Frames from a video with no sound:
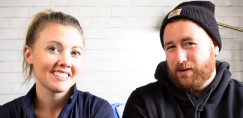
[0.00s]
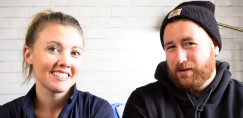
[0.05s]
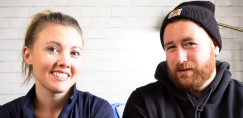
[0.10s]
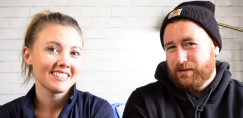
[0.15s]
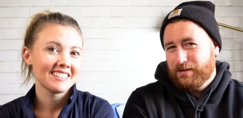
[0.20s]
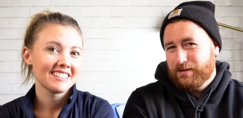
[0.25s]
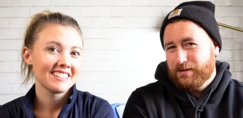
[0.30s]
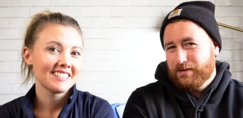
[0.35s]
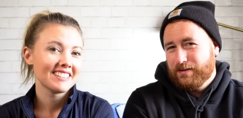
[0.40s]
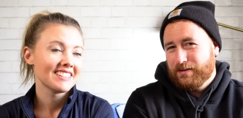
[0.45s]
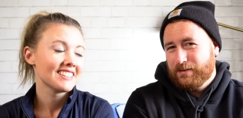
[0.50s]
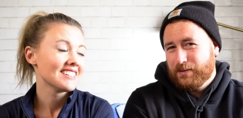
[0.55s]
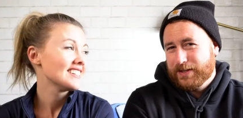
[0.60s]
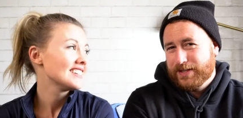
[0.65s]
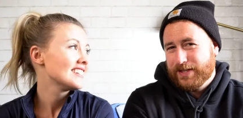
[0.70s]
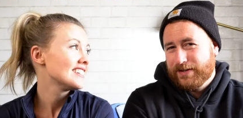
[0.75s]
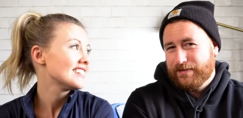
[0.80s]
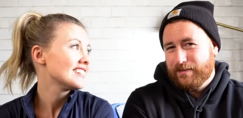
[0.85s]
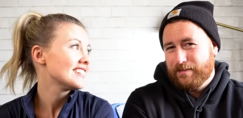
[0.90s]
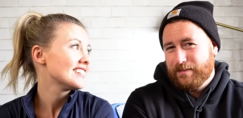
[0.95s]
Speaker 1: What does
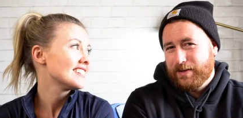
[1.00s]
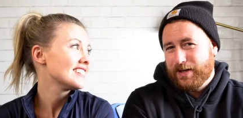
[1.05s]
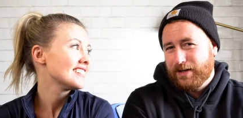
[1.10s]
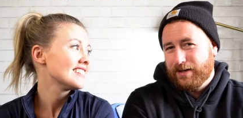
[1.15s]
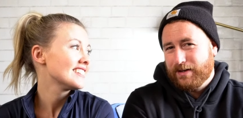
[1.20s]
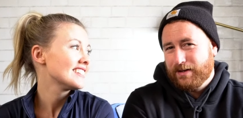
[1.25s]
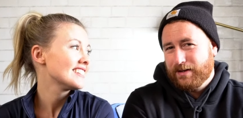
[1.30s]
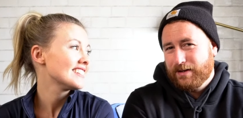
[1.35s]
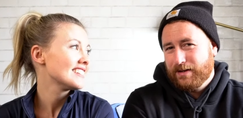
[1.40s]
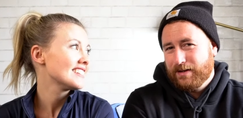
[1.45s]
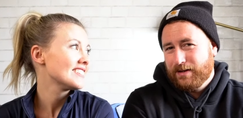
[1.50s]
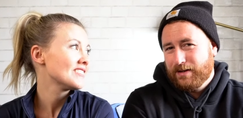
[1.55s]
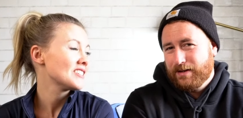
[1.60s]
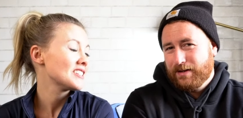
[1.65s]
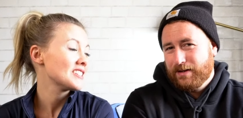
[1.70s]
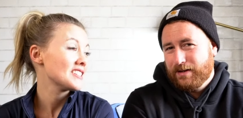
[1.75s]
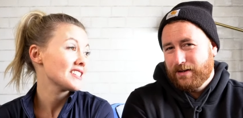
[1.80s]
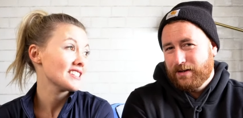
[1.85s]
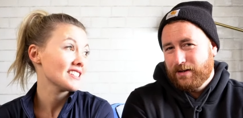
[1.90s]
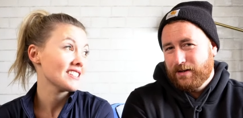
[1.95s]
that even mean?
Speaker 2: It
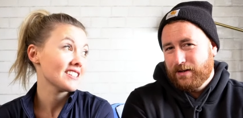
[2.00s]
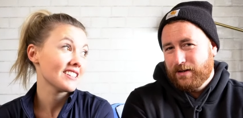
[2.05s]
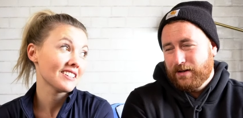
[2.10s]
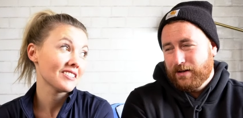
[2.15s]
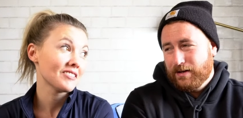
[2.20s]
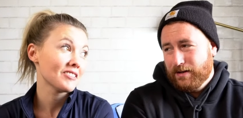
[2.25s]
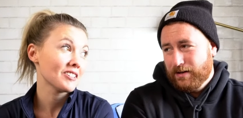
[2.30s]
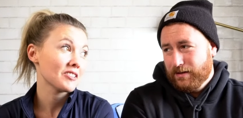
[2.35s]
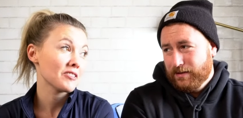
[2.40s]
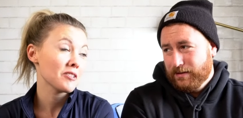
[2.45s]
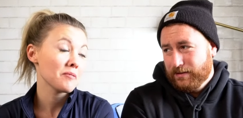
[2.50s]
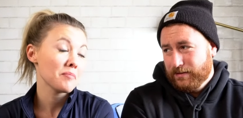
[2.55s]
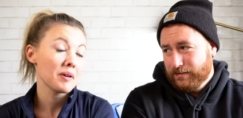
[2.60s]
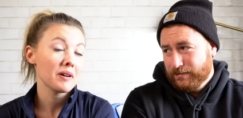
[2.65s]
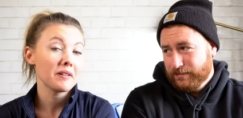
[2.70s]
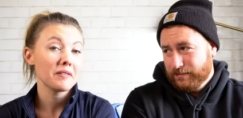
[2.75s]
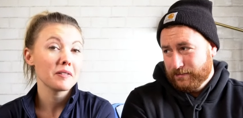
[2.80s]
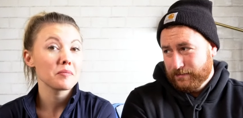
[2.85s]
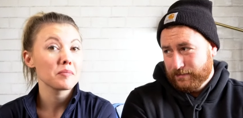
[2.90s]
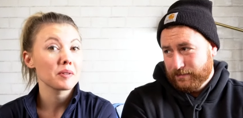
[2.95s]
means you can watch
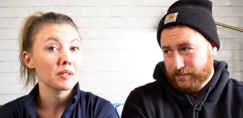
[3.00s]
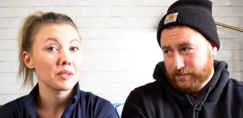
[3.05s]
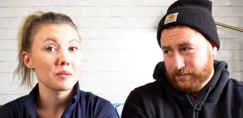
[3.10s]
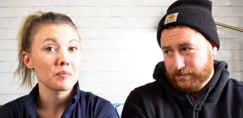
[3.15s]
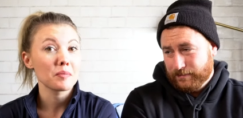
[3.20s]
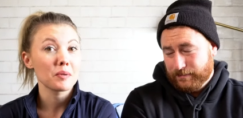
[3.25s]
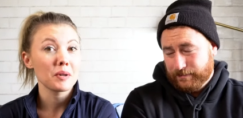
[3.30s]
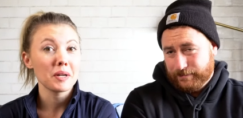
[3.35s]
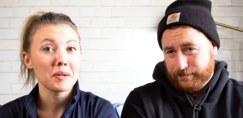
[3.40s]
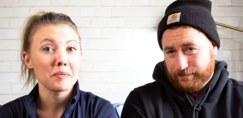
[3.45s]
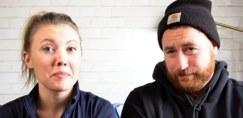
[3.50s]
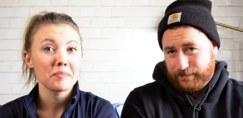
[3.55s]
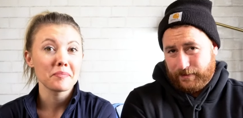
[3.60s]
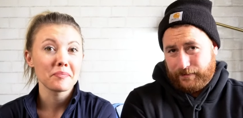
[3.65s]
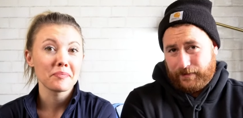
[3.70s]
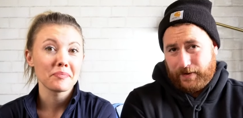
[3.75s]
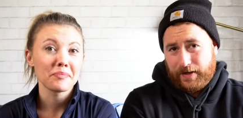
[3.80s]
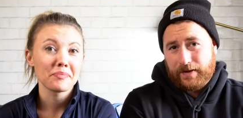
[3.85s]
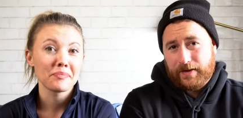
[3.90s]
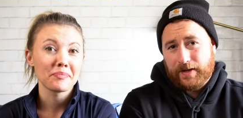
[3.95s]
football if you pick the parade.
Speaker 1: The
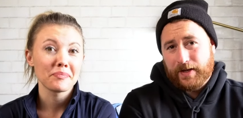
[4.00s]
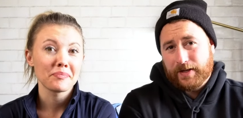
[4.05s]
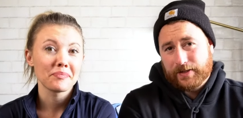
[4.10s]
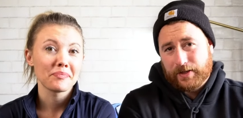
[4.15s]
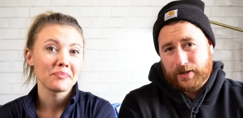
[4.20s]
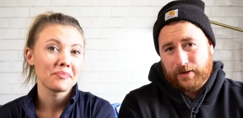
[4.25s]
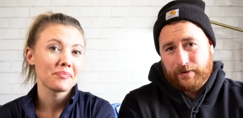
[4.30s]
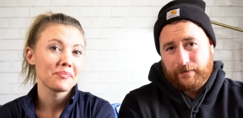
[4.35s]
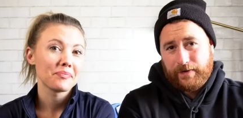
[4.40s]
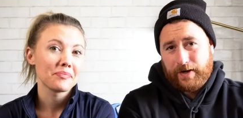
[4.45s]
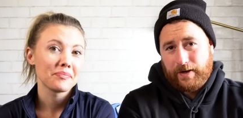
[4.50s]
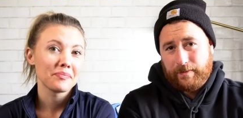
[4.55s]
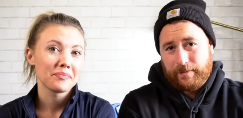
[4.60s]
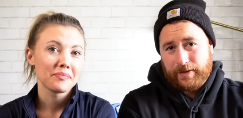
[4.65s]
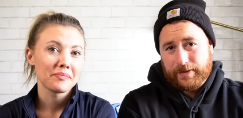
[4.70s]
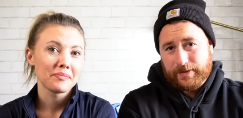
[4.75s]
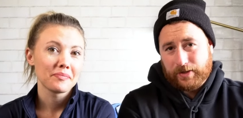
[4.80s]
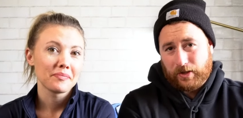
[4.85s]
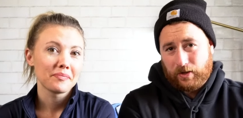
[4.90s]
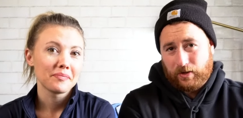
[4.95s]
funny thing is her
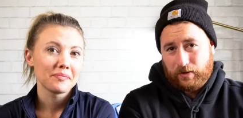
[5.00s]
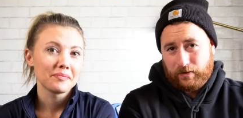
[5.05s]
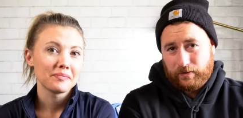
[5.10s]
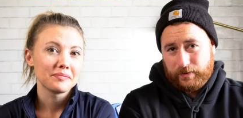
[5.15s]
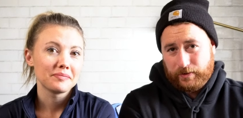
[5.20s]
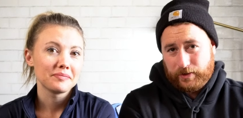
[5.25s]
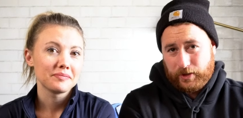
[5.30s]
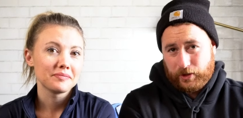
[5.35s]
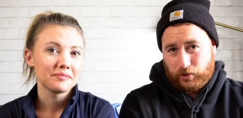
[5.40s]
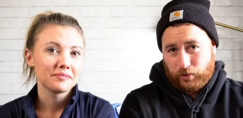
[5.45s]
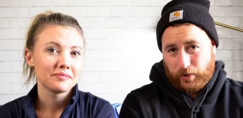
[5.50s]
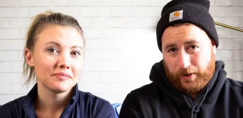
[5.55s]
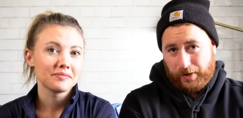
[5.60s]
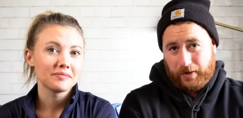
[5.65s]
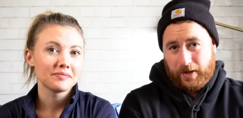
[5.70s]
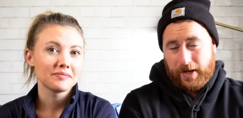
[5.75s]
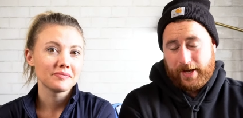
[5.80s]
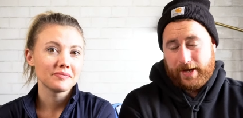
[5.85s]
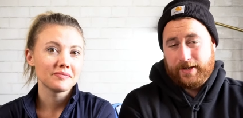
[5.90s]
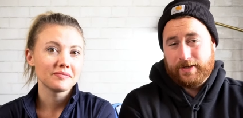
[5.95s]
family is all Detroit
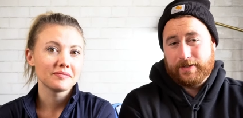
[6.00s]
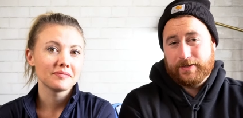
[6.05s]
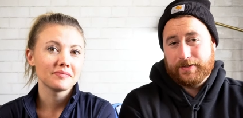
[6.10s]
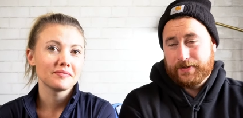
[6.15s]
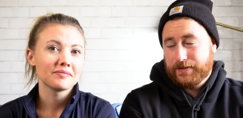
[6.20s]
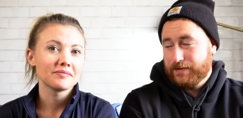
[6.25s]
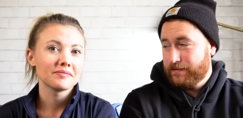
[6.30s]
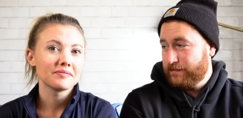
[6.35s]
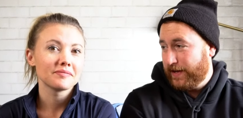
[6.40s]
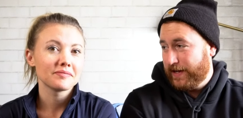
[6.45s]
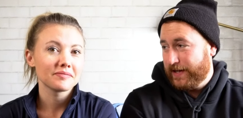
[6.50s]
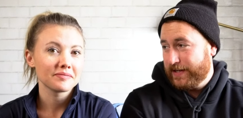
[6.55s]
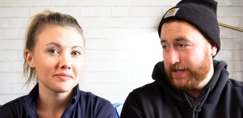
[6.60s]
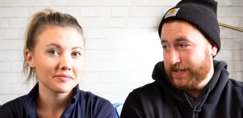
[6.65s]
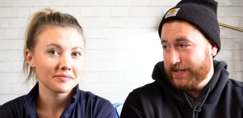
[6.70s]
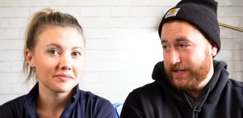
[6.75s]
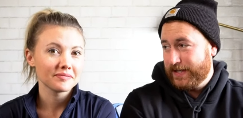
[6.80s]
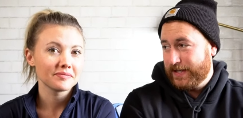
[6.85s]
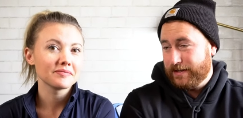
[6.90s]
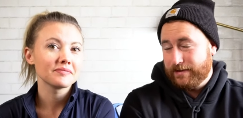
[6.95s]
Lions
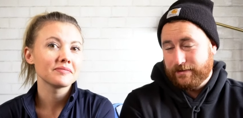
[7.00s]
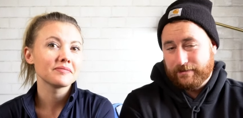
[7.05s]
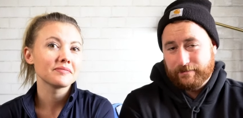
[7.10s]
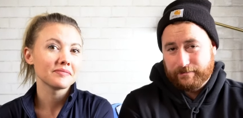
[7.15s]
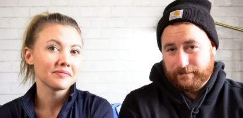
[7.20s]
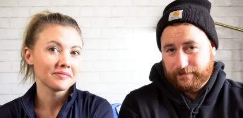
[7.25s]
fans, and